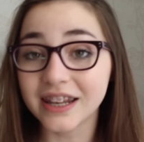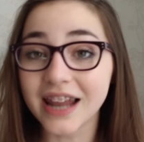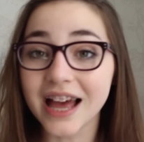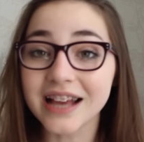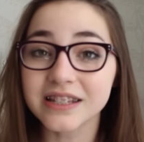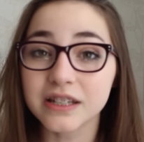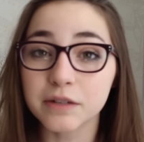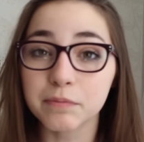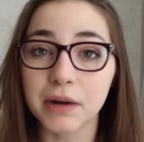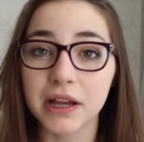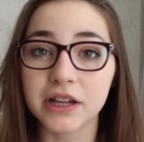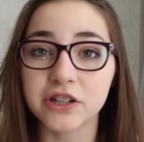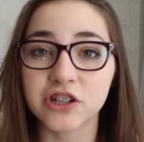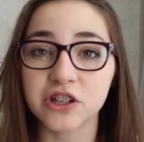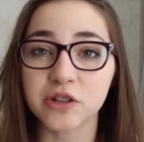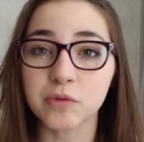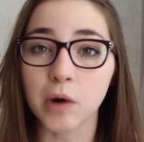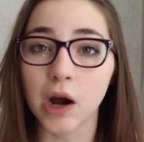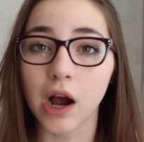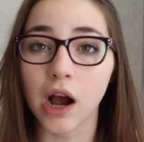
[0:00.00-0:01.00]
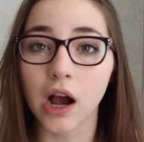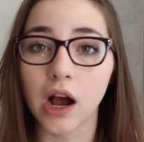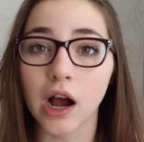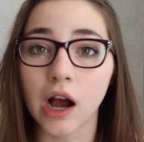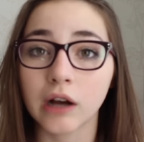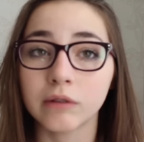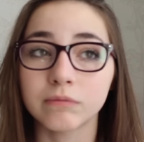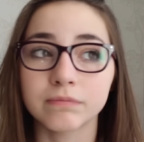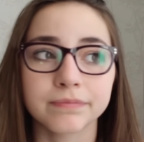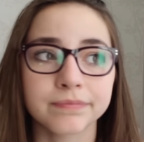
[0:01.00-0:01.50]
Last place you
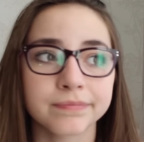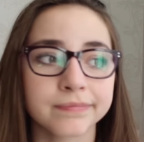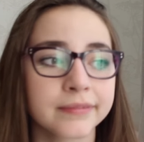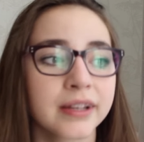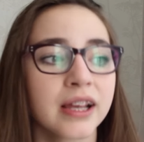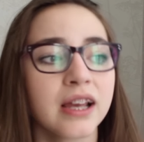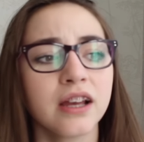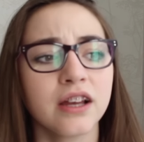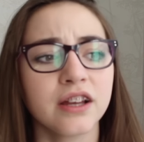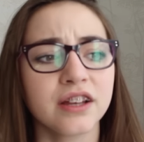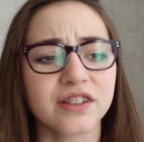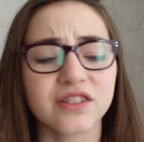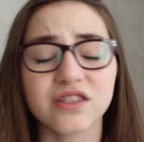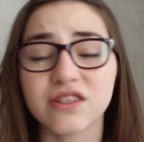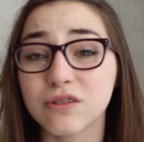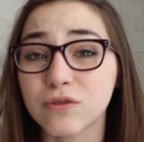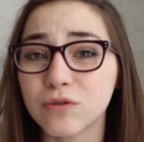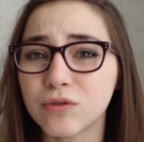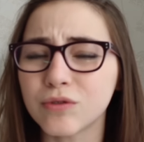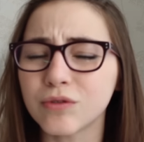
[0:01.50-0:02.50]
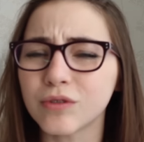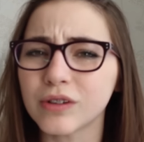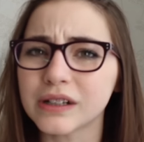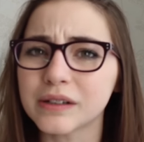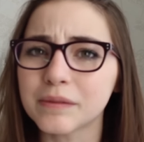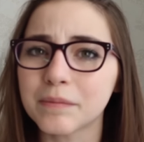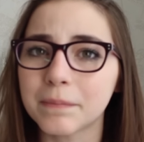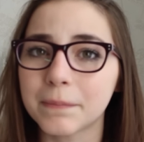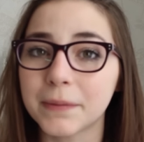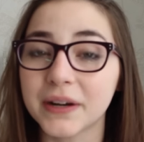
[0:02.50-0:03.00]
were,
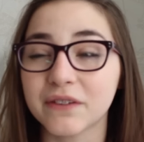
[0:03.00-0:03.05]
school,